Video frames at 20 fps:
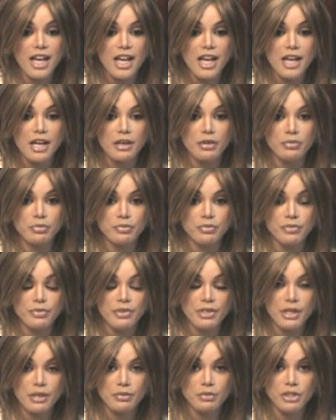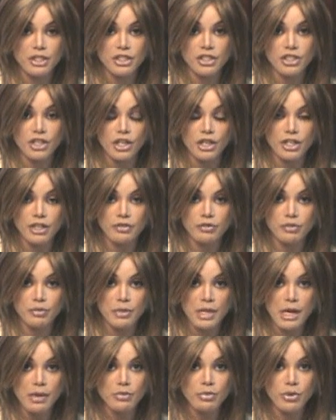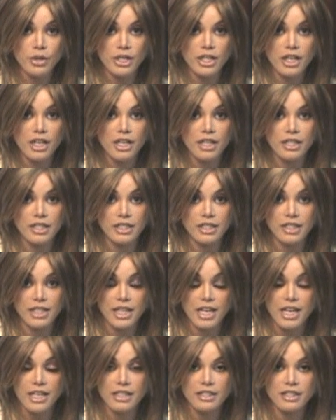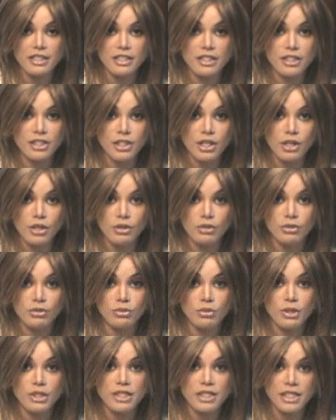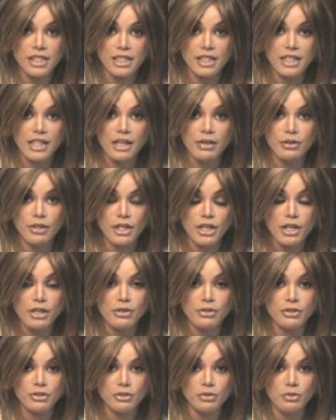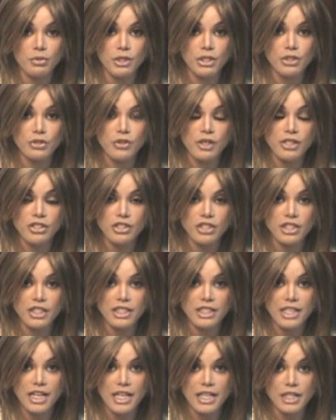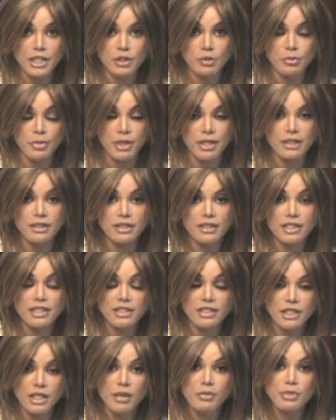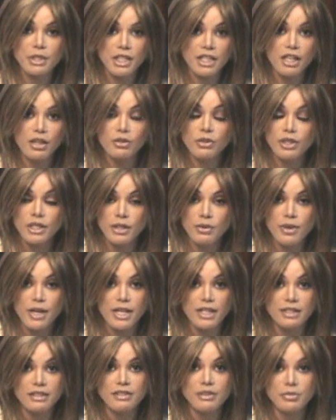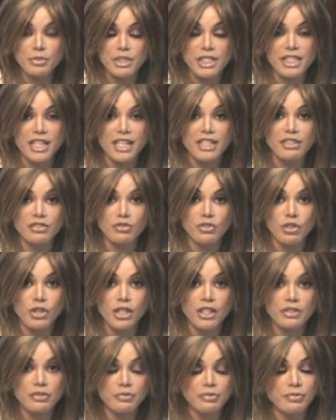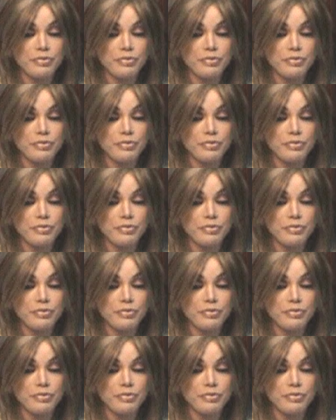I'm just starting from that point on again, so we'll see how it goes, what direction it takes, but it's coming along really well. I'm excited for it.